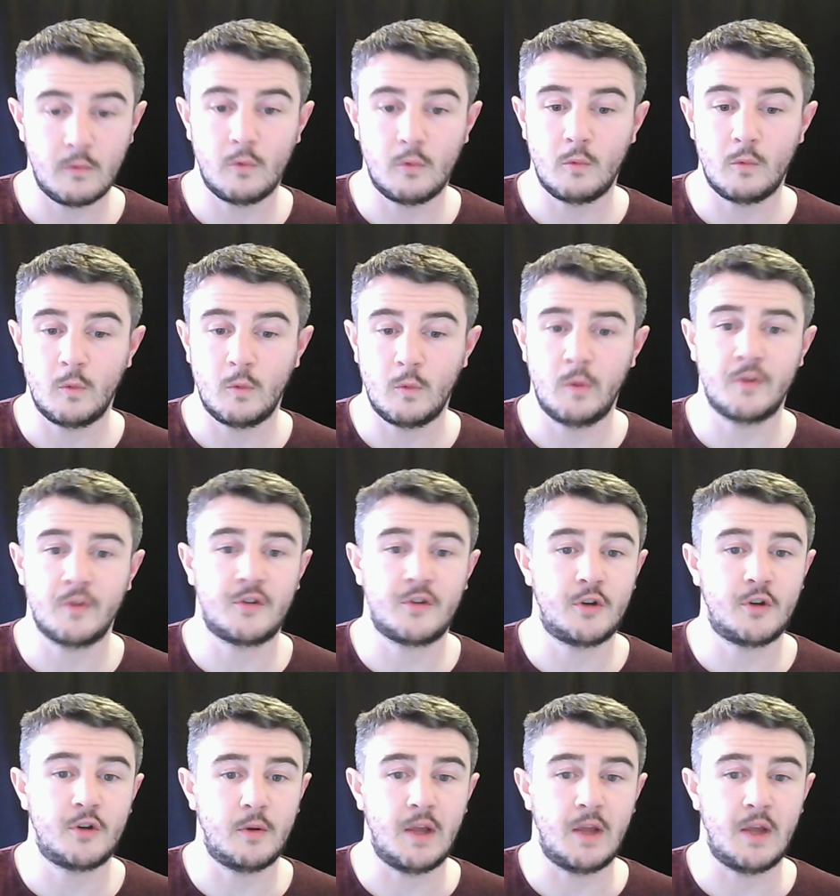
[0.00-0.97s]
we want
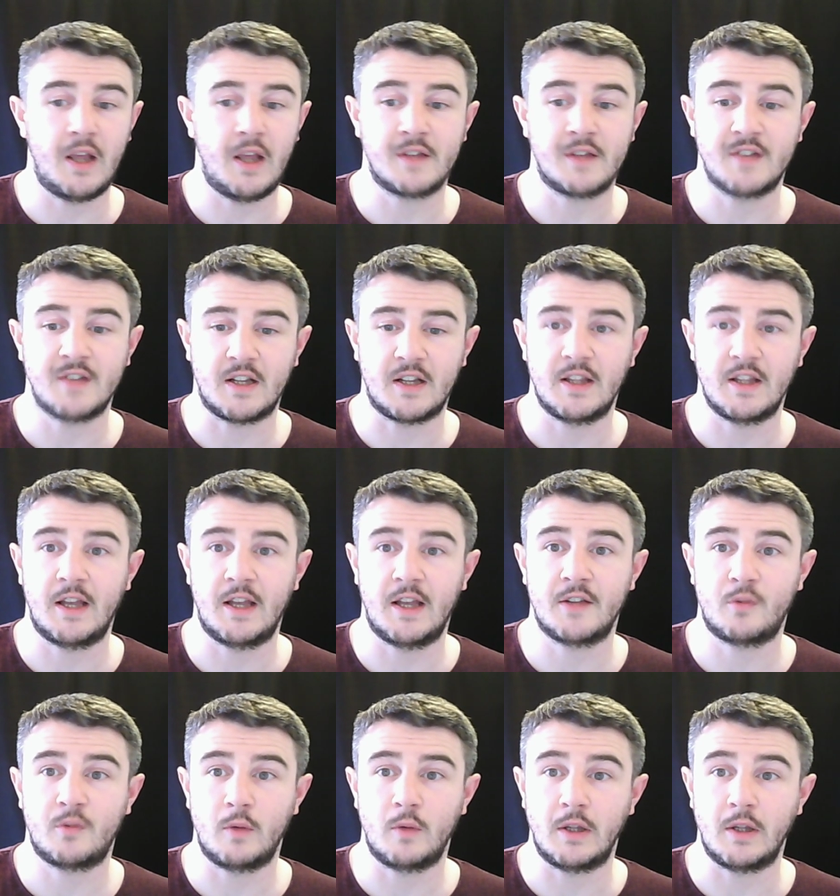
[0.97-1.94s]
to do it exactly
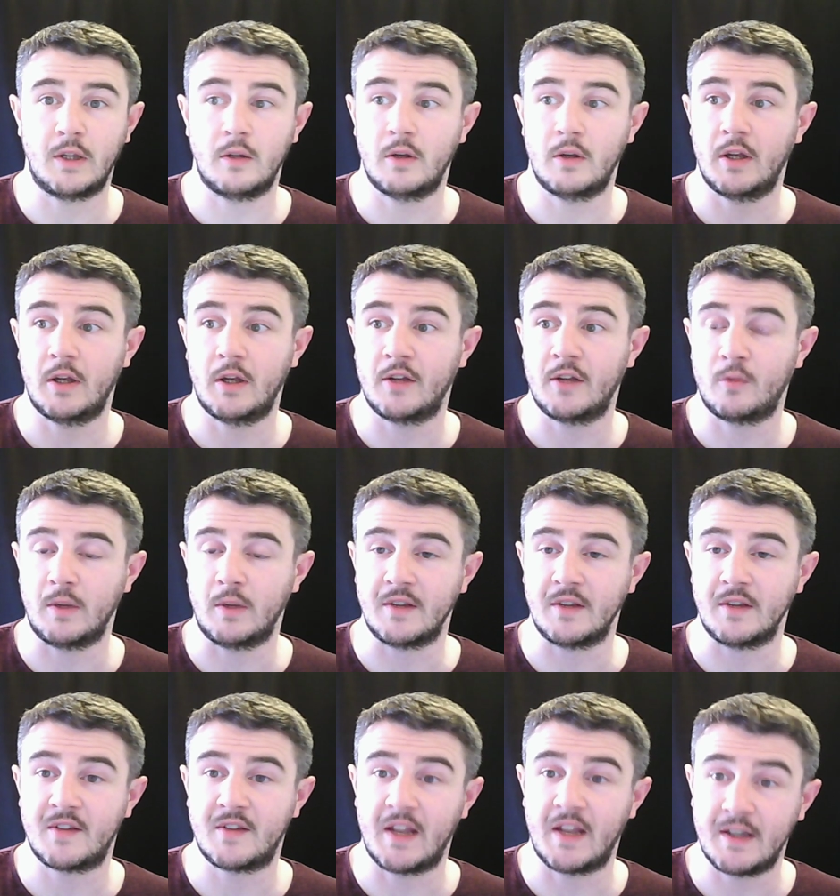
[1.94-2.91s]
as we as we
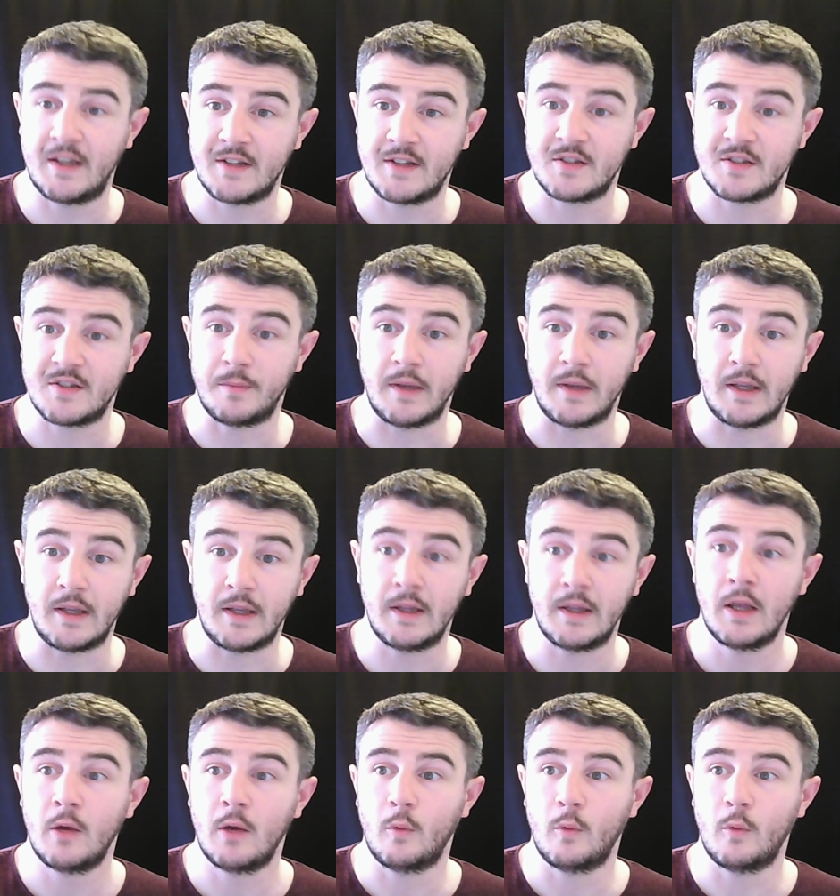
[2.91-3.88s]
intend it to be
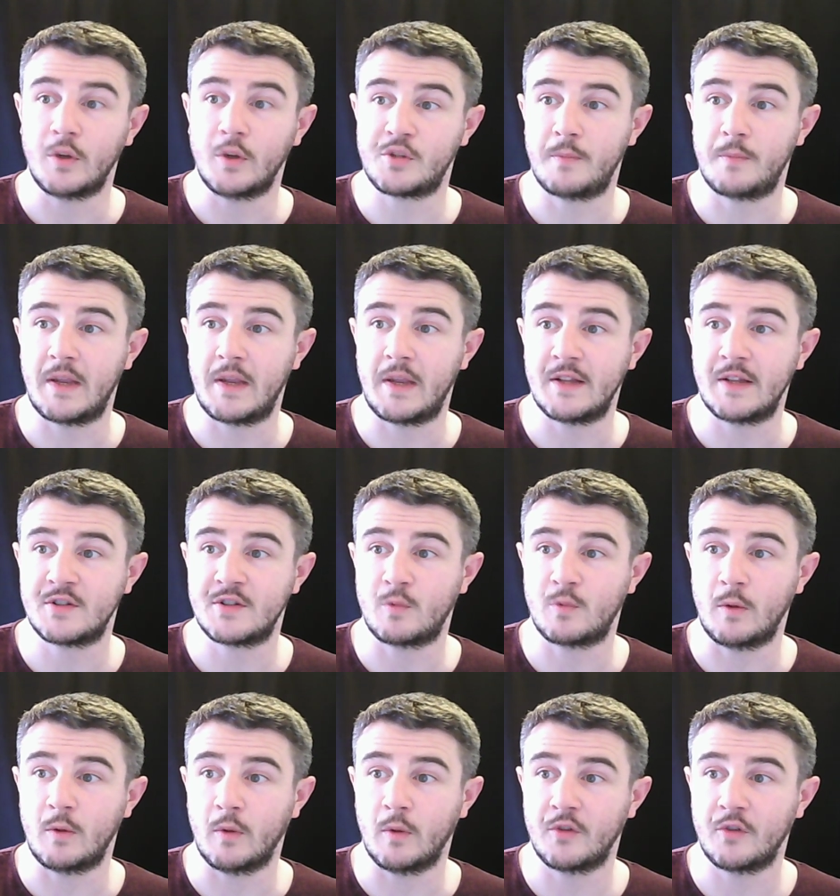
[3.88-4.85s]
which means
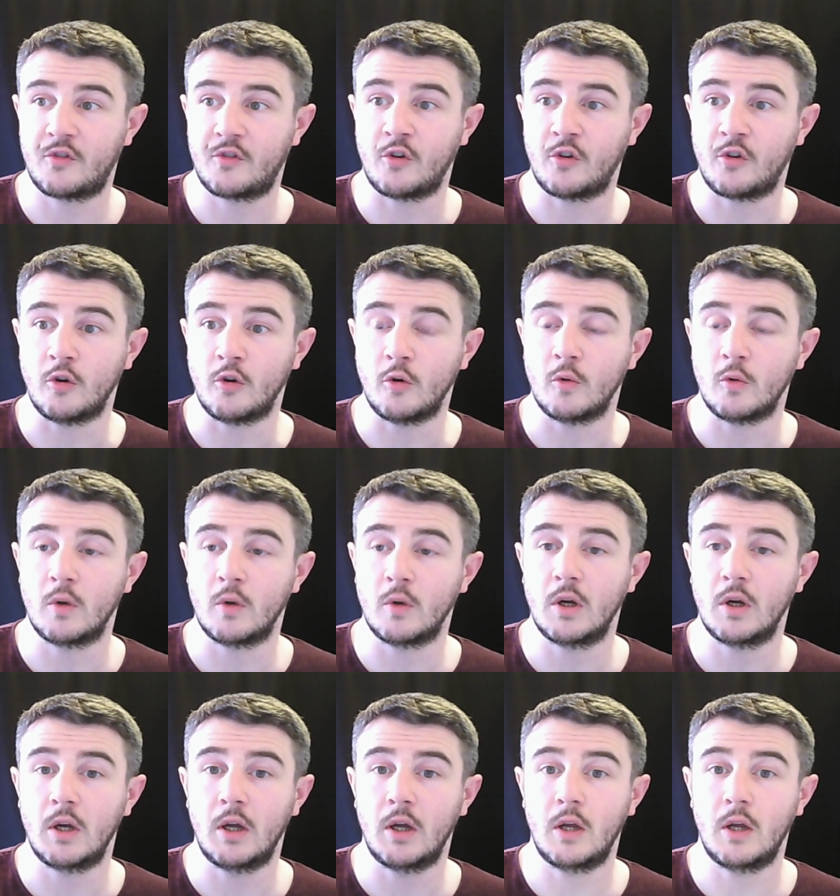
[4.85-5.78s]
we want to